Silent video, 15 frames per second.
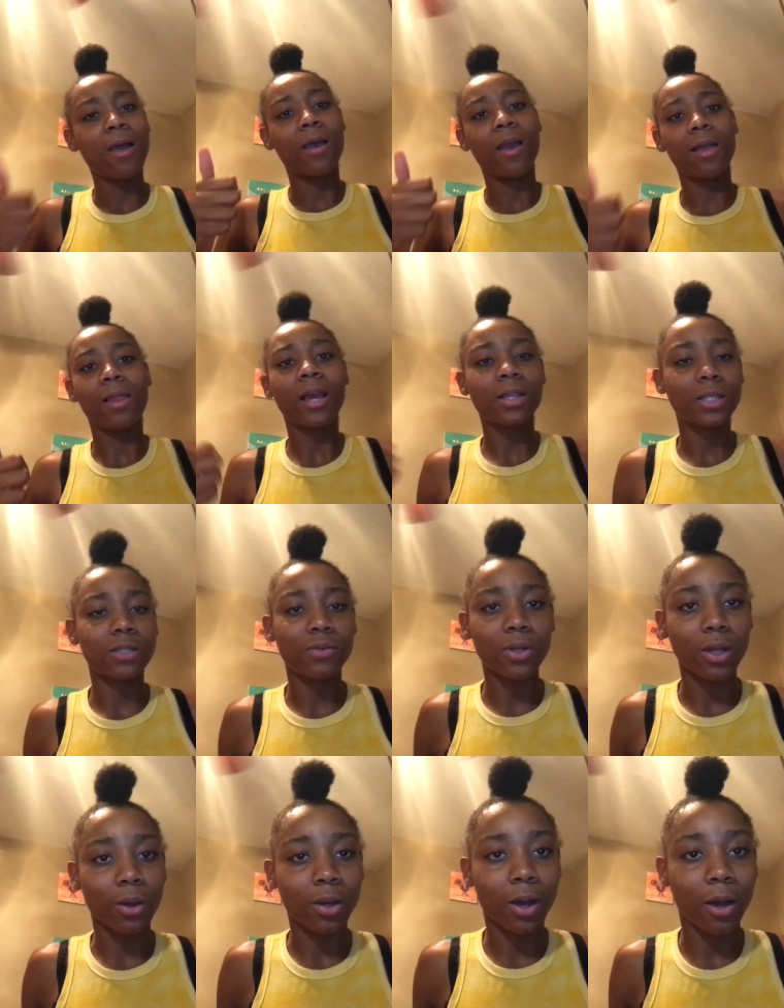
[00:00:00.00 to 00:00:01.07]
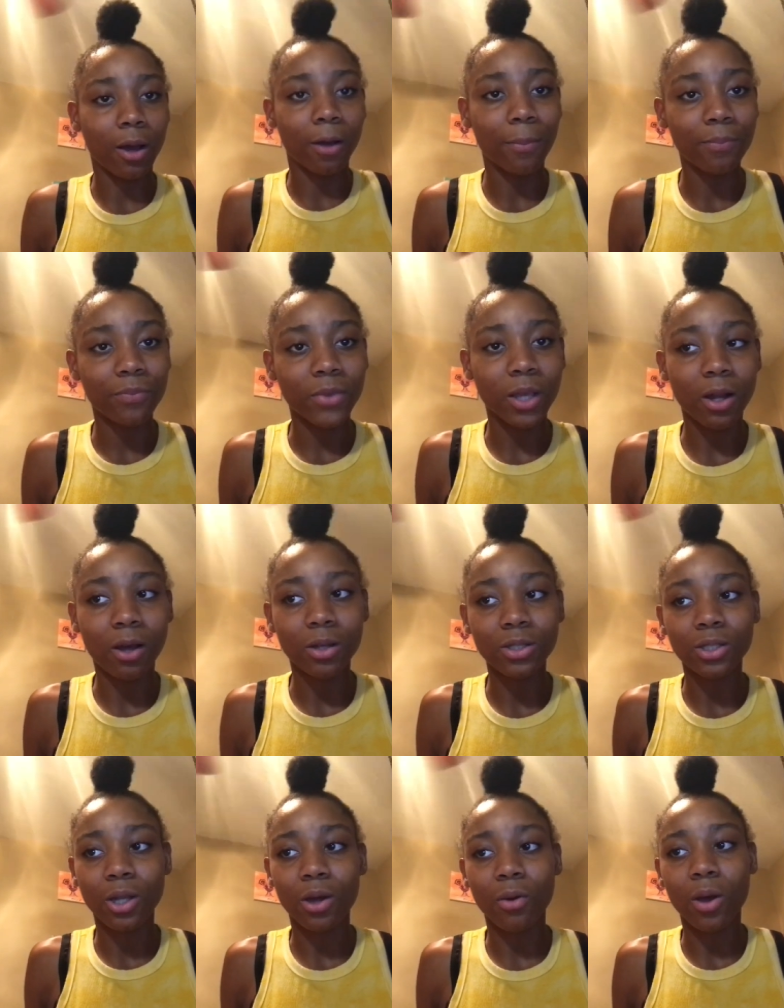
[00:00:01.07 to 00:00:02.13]
and like this video y'all and
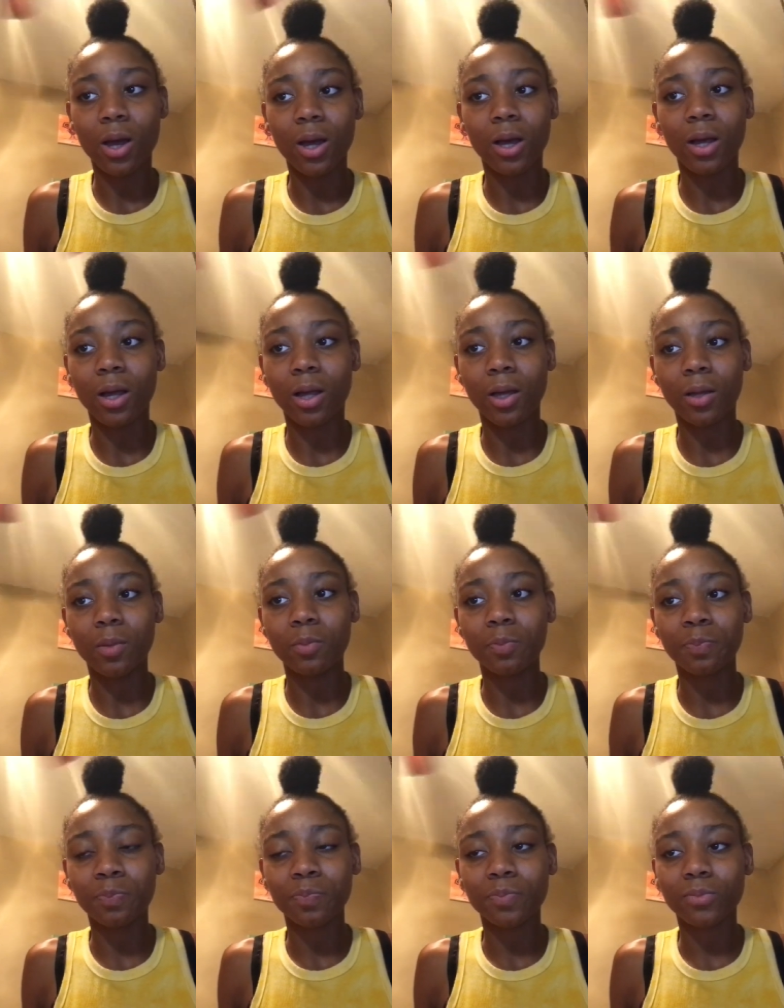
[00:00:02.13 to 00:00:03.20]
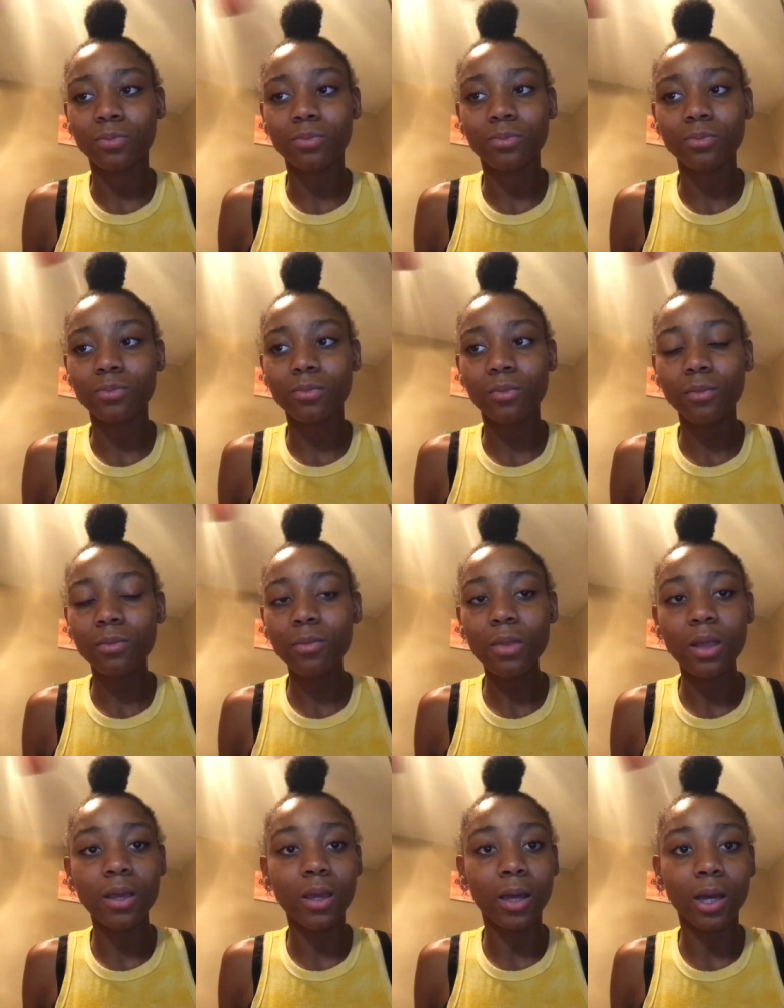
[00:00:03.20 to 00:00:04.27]
also um
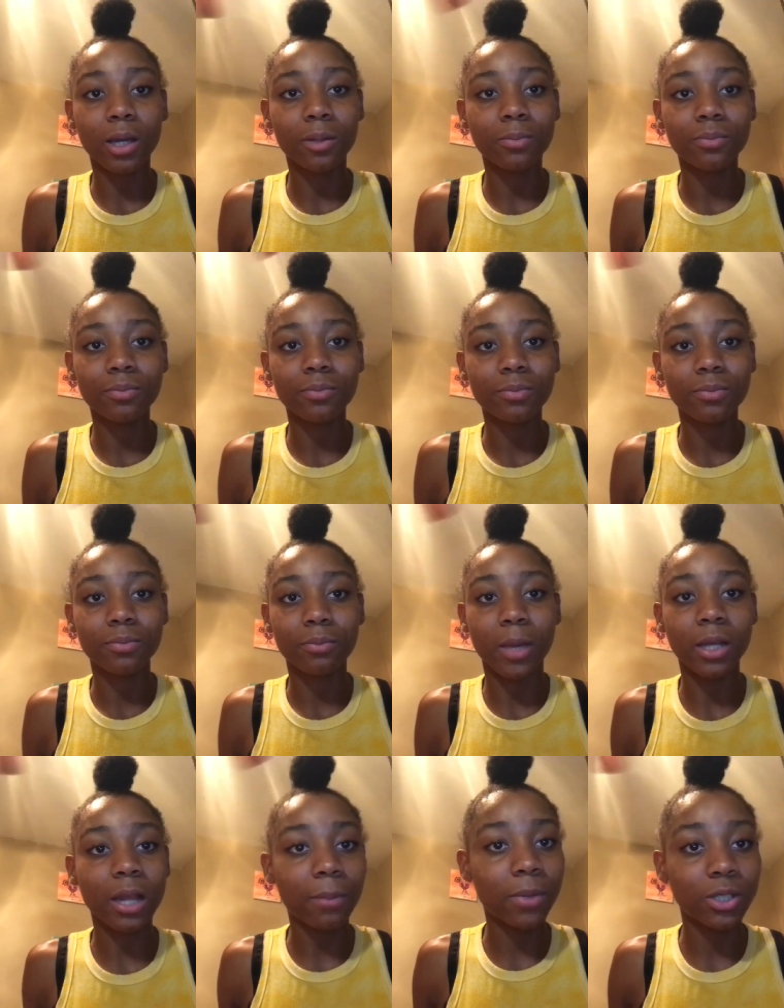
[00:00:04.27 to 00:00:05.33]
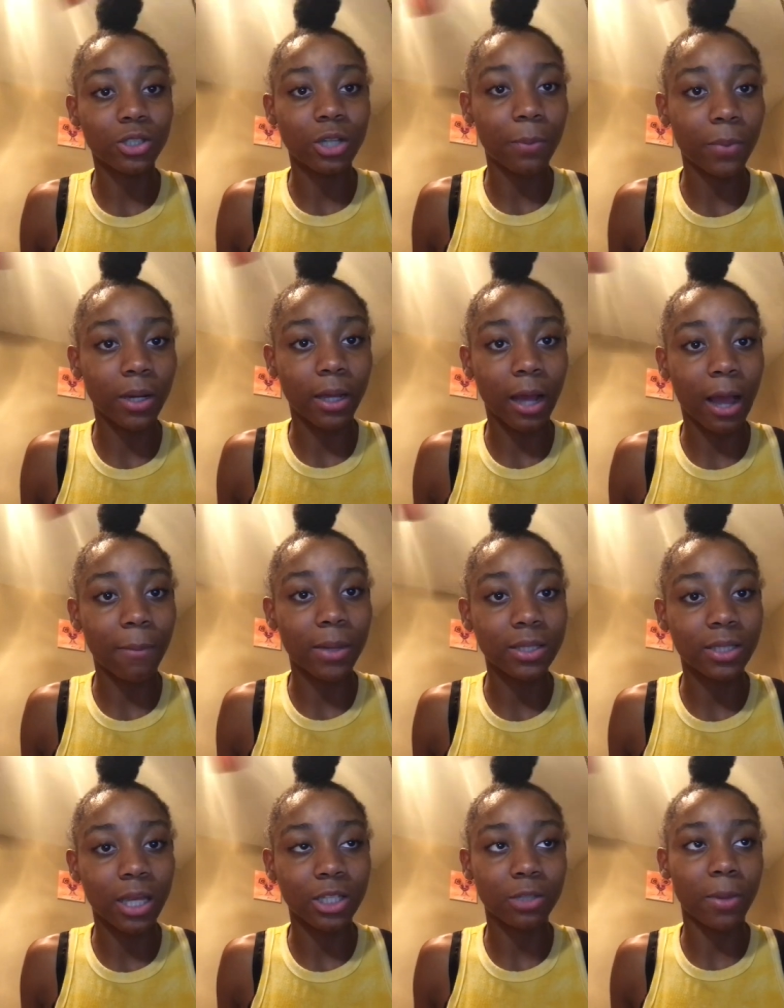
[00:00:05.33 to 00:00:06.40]
yeah make that bitch jump in the comment
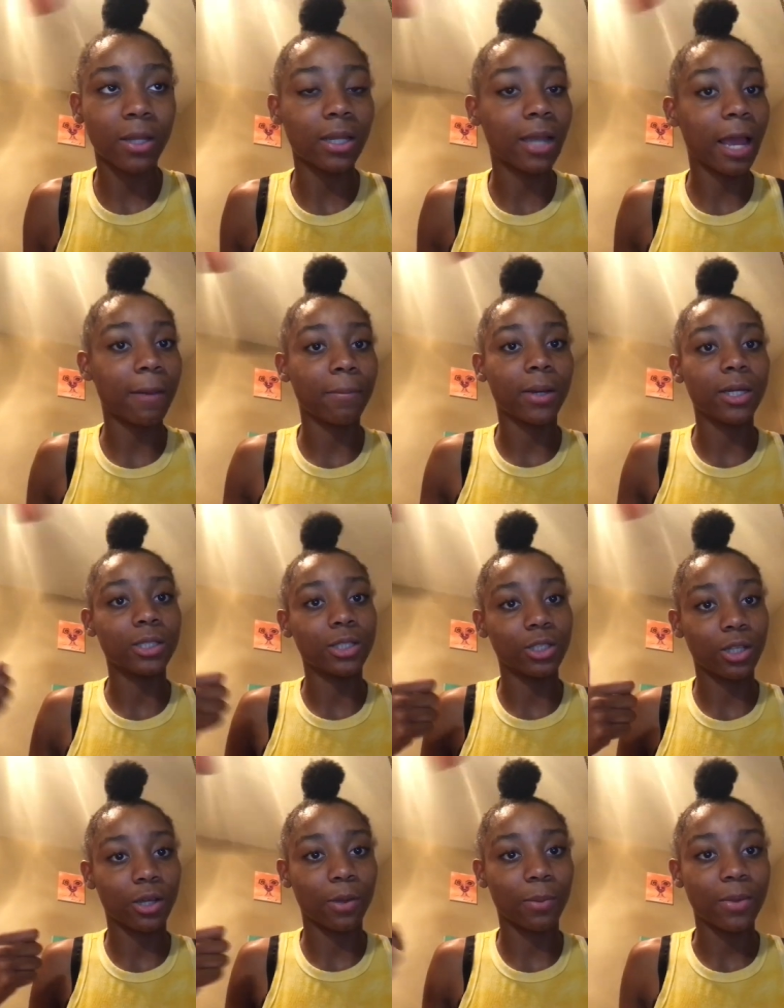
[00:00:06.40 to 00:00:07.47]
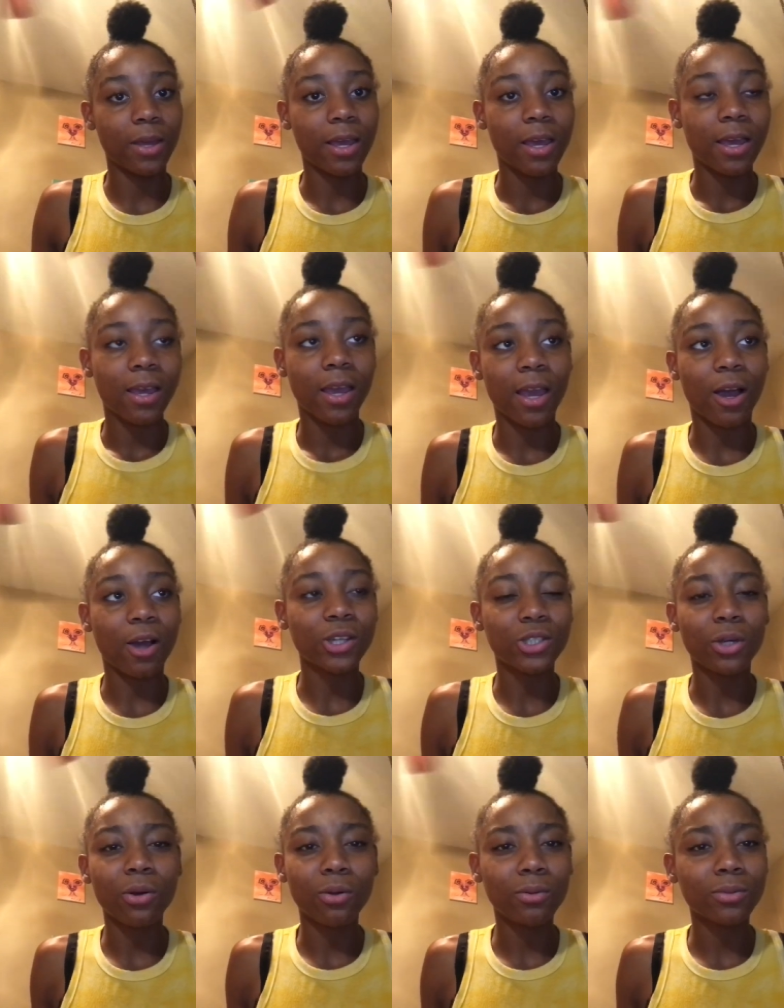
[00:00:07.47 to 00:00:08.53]
section make the like button jump and
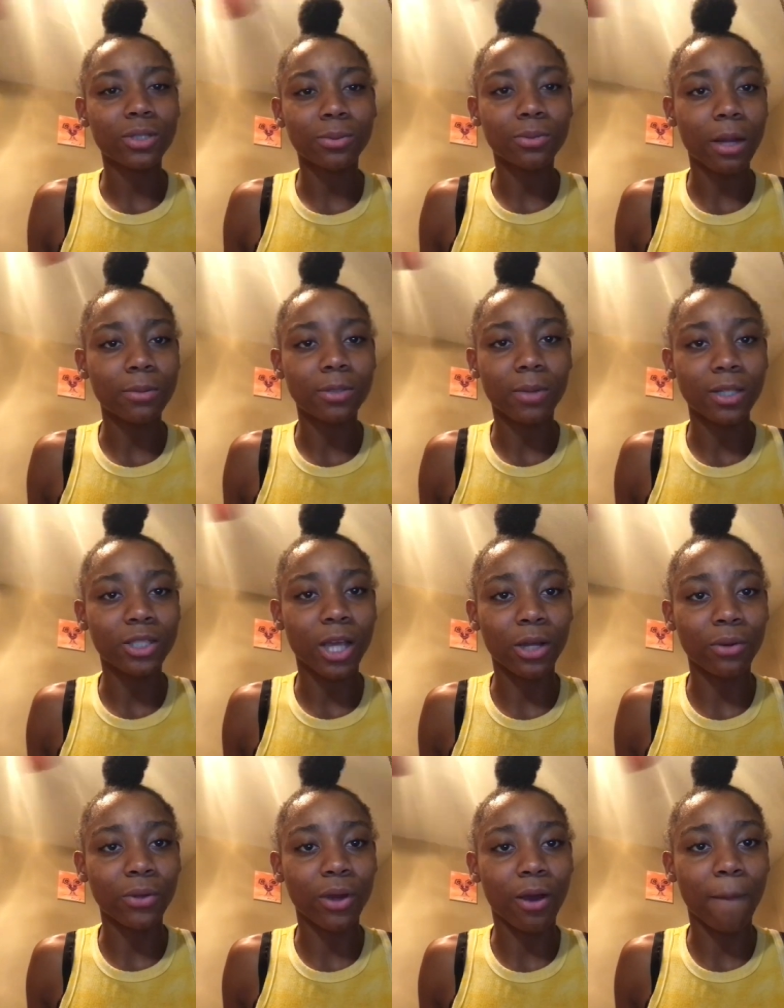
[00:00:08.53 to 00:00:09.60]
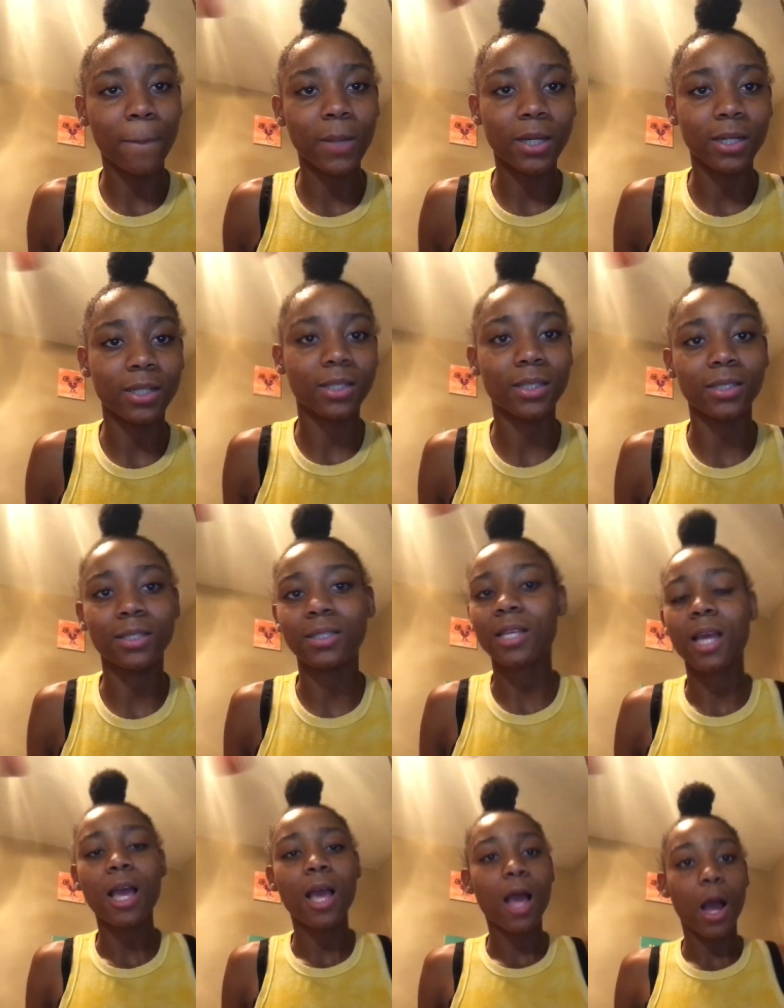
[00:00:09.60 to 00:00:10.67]
also subscribe to my channel y'all because
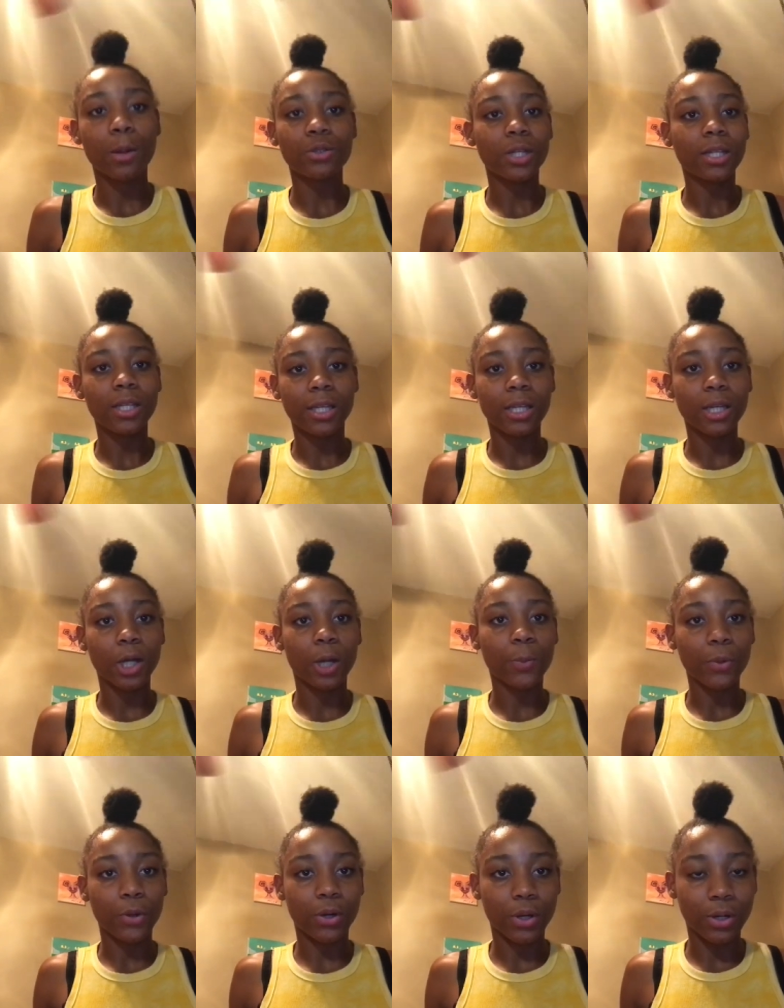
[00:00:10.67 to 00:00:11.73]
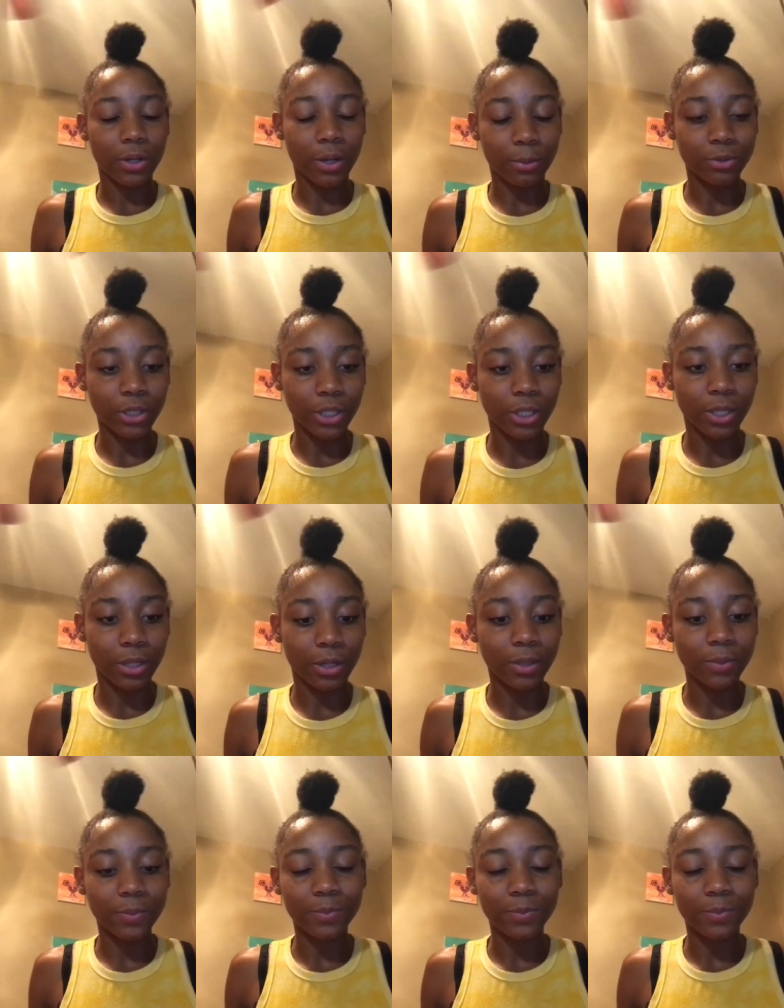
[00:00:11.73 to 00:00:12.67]
i'm trying to get up i'm trying to get up